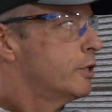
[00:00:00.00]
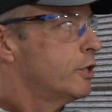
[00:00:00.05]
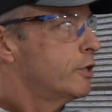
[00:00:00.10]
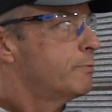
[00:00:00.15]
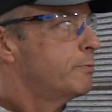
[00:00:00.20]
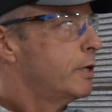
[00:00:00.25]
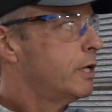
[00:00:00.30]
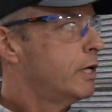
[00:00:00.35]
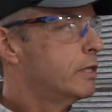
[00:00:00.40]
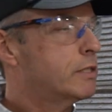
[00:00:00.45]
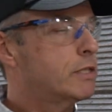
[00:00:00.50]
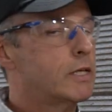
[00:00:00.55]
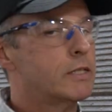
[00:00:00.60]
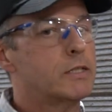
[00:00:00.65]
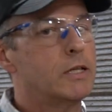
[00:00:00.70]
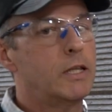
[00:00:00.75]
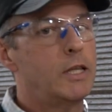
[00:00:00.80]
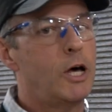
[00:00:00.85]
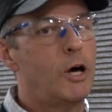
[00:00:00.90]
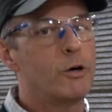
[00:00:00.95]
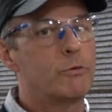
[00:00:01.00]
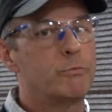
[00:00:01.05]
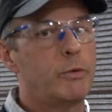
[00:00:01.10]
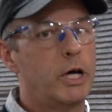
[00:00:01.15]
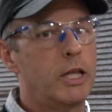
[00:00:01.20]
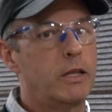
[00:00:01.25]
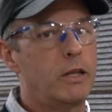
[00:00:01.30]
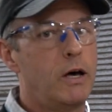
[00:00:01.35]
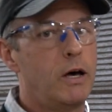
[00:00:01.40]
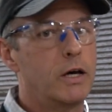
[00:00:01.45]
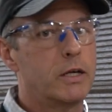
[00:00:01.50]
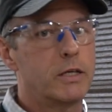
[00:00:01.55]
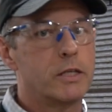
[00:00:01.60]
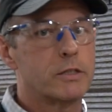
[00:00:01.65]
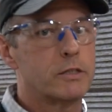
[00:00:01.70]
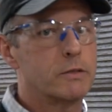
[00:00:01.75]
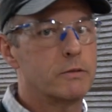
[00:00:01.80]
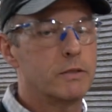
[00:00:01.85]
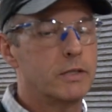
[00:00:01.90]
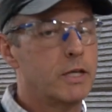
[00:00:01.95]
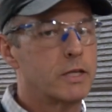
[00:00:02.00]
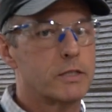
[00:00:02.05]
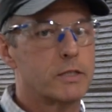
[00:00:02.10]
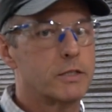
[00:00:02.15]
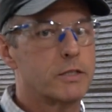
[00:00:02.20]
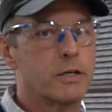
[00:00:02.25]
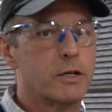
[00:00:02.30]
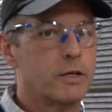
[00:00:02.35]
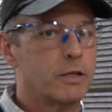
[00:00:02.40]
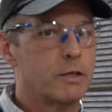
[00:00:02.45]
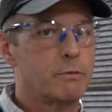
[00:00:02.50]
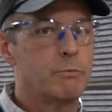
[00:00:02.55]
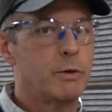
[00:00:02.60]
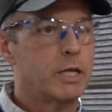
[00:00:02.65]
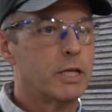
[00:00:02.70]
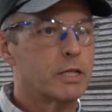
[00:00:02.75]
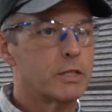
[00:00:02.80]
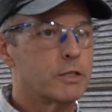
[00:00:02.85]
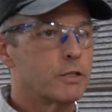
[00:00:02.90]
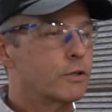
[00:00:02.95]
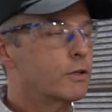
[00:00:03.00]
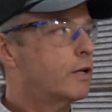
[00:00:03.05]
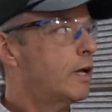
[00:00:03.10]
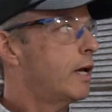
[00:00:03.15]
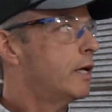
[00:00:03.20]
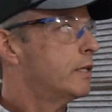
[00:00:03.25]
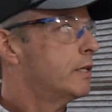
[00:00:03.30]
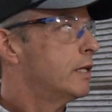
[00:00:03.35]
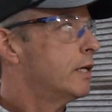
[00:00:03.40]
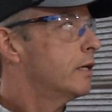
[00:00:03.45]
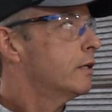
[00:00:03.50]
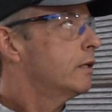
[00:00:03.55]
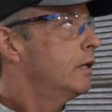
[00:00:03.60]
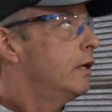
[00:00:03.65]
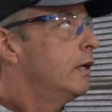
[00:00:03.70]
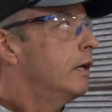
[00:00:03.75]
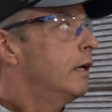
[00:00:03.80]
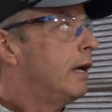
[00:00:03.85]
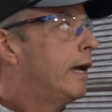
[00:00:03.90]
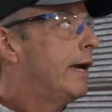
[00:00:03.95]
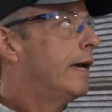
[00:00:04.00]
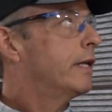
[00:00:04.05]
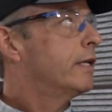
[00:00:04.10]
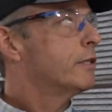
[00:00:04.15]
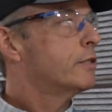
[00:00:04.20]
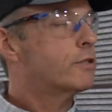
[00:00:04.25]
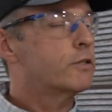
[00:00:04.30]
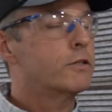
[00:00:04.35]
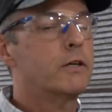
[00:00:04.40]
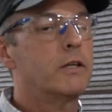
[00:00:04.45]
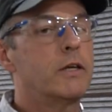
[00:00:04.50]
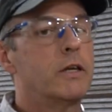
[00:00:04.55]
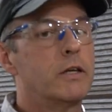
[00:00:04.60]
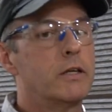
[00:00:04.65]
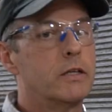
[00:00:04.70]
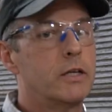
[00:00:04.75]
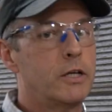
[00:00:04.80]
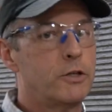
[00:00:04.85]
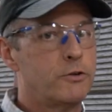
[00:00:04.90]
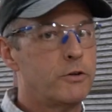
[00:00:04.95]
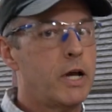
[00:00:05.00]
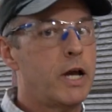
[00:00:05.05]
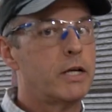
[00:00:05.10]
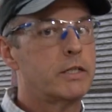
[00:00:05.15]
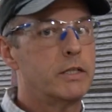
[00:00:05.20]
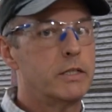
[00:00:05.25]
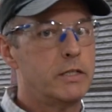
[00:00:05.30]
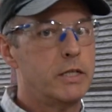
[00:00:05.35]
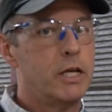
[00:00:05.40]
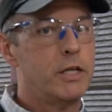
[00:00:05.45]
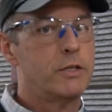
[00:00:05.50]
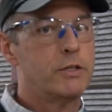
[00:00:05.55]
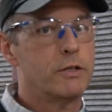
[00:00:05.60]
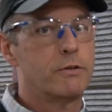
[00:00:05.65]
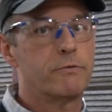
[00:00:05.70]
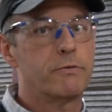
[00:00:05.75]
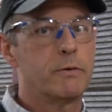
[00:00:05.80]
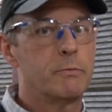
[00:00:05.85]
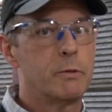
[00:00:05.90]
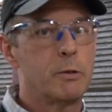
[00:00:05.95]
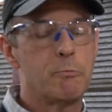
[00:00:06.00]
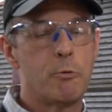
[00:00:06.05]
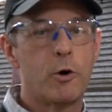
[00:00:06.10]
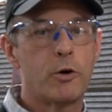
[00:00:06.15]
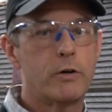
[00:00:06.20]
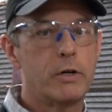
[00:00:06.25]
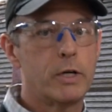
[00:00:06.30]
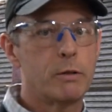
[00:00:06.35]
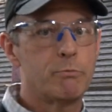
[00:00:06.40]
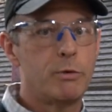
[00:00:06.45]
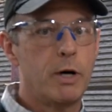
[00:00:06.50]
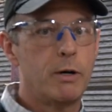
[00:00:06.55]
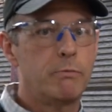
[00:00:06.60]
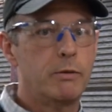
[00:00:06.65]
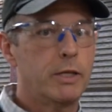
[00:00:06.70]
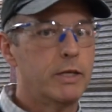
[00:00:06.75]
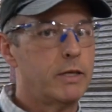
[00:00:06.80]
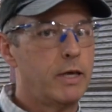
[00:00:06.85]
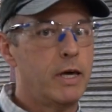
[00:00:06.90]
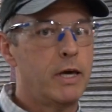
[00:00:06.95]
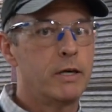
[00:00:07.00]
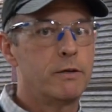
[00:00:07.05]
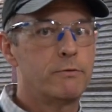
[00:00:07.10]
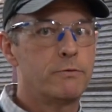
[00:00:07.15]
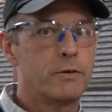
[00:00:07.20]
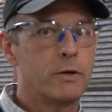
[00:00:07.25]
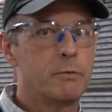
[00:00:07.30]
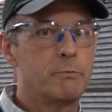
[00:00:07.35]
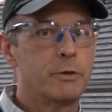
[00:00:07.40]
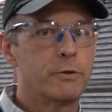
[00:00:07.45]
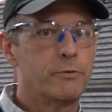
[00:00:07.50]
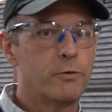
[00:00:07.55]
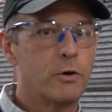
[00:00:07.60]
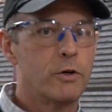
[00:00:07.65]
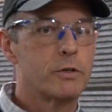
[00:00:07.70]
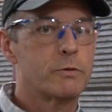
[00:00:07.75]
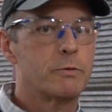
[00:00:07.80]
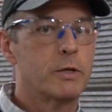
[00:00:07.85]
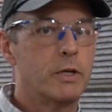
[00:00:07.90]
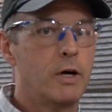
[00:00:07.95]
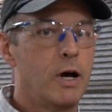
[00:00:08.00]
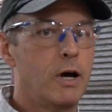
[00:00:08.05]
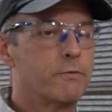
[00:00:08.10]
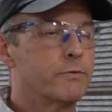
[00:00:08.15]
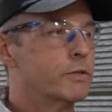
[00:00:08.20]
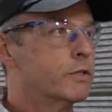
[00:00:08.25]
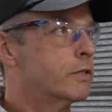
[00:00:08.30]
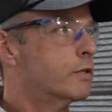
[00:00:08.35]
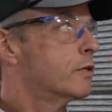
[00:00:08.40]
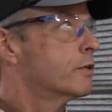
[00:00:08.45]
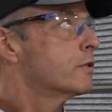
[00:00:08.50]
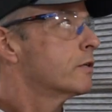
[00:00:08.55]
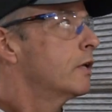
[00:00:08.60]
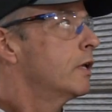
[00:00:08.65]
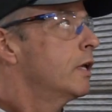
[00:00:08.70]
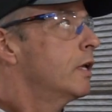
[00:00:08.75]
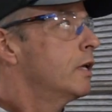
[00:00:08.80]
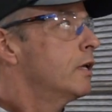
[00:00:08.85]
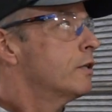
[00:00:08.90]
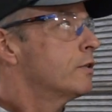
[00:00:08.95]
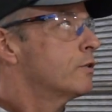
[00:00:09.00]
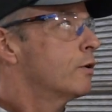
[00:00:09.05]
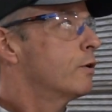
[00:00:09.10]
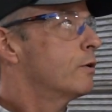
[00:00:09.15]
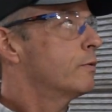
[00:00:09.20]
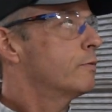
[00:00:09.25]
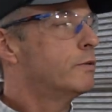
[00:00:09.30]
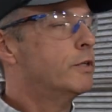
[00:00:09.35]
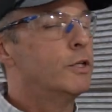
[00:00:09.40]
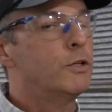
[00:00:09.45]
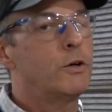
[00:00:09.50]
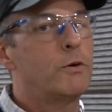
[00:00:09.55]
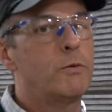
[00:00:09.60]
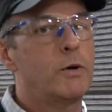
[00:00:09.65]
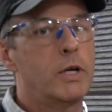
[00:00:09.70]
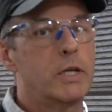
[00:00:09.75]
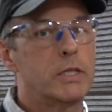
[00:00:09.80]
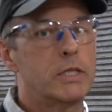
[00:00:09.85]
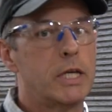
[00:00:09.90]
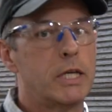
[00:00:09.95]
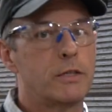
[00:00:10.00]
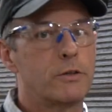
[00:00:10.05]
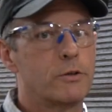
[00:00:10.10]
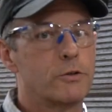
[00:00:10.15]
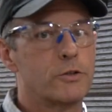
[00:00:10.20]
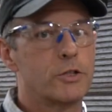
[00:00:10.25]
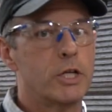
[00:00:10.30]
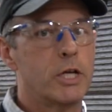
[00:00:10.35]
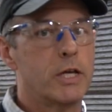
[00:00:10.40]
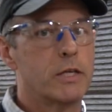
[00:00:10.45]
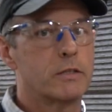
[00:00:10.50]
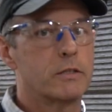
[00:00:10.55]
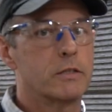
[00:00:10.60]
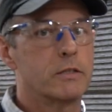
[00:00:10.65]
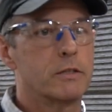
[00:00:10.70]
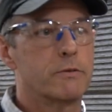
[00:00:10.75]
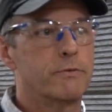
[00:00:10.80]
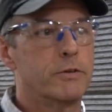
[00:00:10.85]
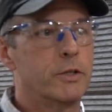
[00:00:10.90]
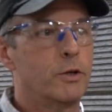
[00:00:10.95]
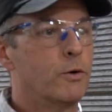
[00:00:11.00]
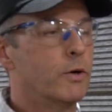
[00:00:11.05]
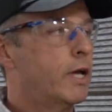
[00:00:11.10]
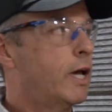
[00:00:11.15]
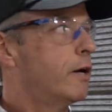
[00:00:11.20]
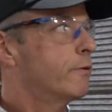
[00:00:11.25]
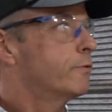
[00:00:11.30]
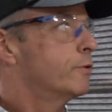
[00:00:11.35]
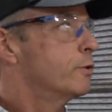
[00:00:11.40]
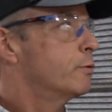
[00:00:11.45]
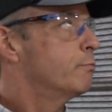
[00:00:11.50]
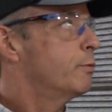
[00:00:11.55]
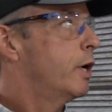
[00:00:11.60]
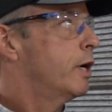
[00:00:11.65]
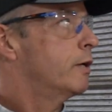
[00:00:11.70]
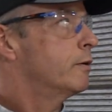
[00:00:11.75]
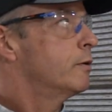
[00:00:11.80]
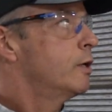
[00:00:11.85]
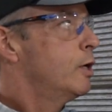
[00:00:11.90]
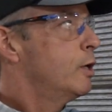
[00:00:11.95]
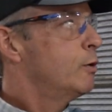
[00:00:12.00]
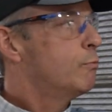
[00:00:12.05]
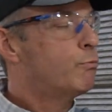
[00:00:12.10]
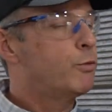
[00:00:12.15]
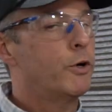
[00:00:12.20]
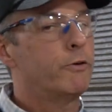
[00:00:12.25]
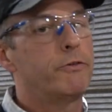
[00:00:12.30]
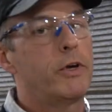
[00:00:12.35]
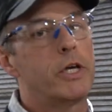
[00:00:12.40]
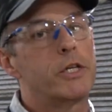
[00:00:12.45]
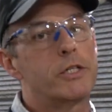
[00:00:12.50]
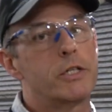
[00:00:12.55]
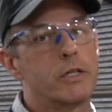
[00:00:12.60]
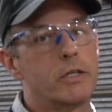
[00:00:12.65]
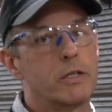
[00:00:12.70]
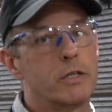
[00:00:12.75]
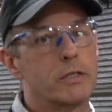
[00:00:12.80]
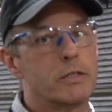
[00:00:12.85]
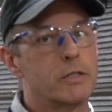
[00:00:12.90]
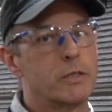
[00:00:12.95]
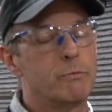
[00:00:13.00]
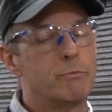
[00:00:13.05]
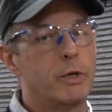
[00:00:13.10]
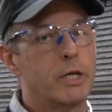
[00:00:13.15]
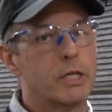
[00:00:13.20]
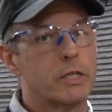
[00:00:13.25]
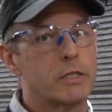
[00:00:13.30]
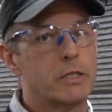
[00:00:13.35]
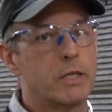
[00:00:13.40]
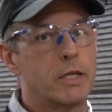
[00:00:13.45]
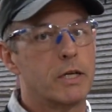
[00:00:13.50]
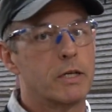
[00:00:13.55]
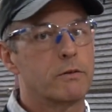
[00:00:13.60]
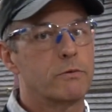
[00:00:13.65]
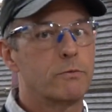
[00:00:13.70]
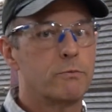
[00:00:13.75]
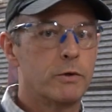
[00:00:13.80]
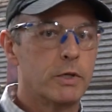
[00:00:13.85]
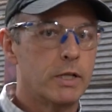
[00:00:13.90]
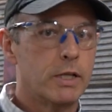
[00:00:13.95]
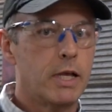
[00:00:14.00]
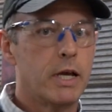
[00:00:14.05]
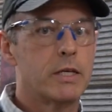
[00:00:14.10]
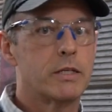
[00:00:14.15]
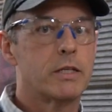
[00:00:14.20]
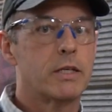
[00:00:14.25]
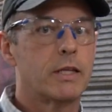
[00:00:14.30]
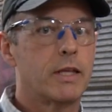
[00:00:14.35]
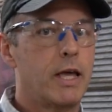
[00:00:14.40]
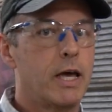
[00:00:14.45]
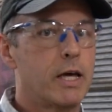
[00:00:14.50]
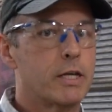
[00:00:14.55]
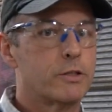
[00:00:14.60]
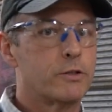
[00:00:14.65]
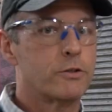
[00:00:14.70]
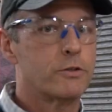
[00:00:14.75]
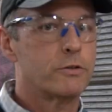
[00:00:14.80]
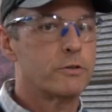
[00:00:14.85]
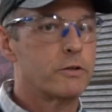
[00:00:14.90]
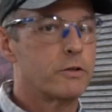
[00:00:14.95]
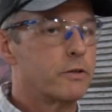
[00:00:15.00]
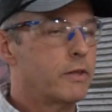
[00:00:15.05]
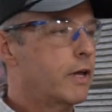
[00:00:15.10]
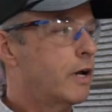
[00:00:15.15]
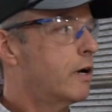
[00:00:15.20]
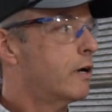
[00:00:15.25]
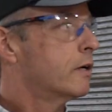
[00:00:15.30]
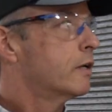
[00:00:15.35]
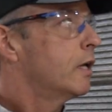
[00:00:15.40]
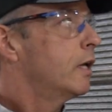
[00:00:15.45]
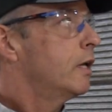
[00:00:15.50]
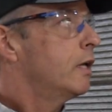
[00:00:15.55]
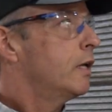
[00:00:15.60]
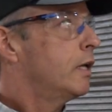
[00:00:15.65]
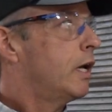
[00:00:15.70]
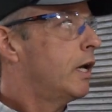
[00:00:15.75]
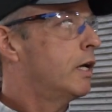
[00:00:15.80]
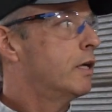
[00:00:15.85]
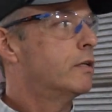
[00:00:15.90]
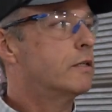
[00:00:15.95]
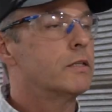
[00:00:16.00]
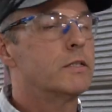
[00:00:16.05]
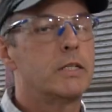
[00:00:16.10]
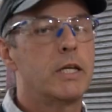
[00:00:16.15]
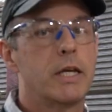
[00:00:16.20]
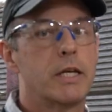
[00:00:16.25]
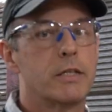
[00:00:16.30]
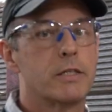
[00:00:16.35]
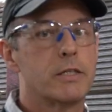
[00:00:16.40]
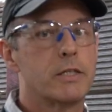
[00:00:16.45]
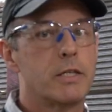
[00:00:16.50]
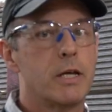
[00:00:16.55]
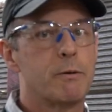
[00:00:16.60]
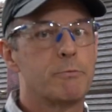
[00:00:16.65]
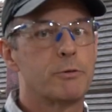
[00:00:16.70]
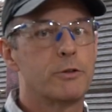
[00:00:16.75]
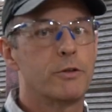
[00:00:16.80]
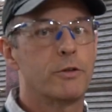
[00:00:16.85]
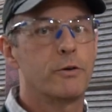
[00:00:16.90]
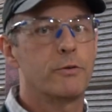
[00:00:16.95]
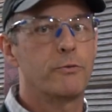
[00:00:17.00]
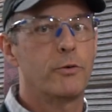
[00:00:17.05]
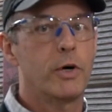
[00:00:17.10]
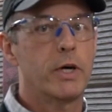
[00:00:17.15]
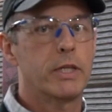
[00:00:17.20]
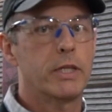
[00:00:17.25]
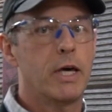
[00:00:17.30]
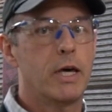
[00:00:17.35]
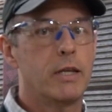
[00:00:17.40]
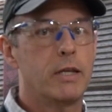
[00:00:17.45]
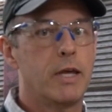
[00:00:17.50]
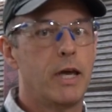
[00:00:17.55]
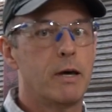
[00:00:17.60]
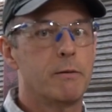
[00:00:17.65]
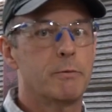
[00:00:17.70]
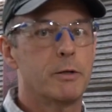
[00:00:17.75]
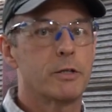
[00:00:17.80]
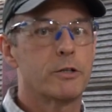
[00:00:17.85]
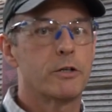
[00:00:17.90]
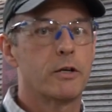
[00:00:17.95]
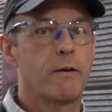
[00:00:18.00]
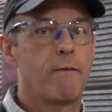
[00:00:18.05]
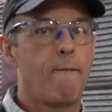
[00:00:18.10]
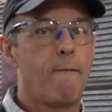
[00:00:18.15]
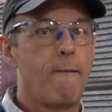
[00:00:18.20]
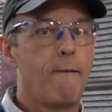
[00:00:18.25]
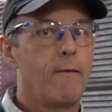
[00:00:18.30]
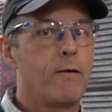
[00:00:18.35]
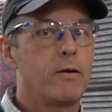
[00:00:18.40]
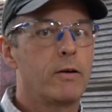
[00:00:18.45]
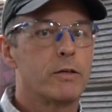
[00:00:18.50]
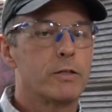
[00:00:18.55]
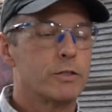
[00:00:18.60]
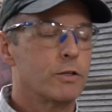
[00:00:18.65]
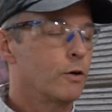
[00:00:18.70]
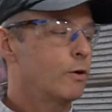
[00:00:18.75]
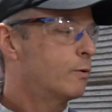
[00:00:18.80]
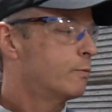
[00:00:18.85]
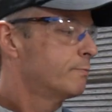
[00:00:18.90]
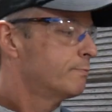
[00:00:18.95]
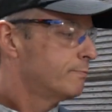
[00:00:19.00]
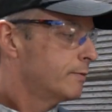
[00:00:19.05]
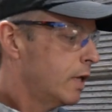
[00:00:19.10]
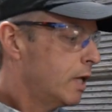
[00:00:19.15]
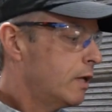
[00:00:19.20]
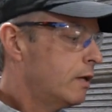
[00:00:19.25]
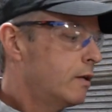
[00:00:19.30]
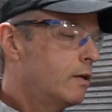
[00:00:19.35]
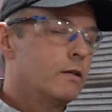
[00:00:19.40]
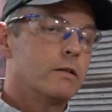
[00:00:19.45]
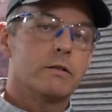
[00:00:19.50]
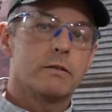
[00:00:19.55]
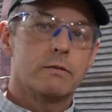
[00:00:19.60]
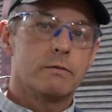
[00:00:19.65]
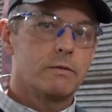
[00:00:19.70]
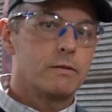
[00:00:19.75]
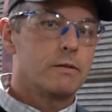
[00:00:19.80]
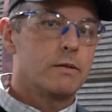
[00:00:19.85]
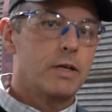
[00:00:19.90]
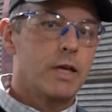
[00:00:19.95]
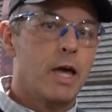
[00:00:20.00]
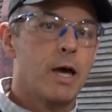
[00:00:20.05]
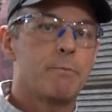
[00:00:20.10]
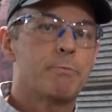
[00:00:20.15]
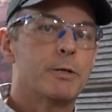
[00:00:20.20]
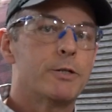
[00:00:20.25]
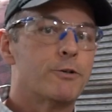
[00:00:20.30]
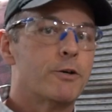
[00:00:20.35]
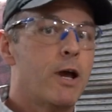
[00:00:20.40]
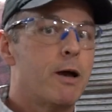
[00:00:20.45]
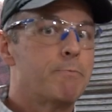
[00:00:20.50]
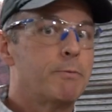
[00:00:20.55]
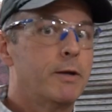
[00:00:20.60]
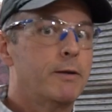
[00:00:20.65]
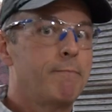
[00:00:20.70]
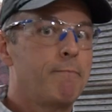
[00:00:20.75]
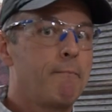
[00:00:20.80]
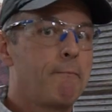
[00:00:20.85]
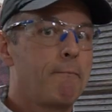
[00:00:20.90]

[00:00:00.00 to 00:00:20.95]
just because that's allowed by law doesn't necessarily mean it's a good idea, and it's going to attract attention from the motoring public and from enforcement officers. So you don't want to take those chances if you don't have to. But prevention is the biggest thing, realizing the hazards are there and taking steps to avoid that damage. So happy strapping!